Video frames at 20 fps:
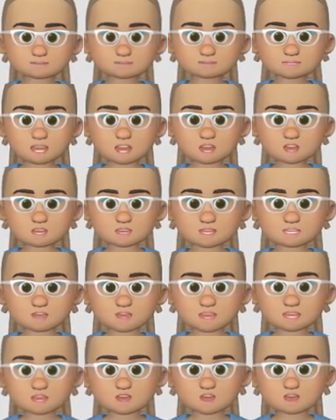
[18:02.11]
So if
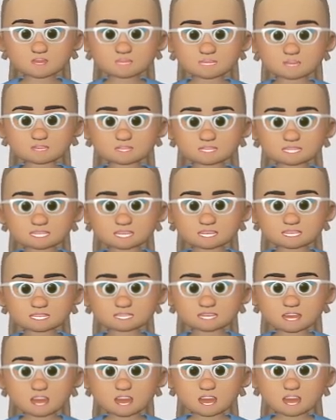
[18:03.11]
we look at the word
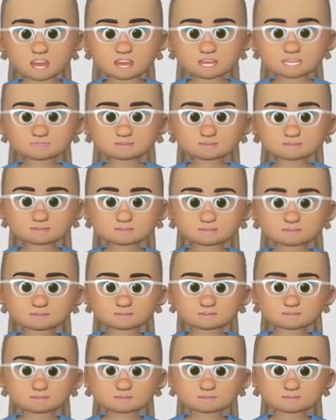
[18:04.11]
hydrolysis,
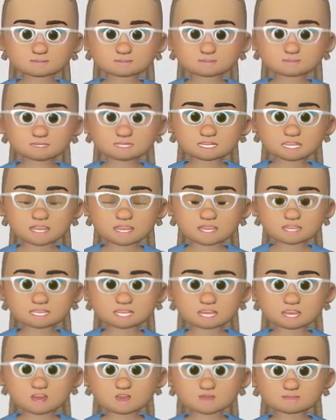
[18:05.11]

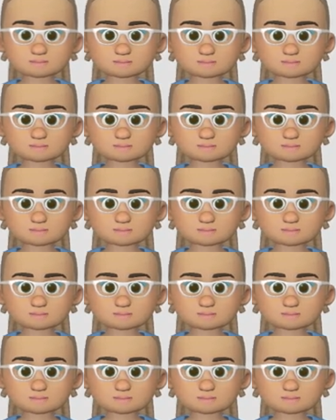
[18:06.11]
hydro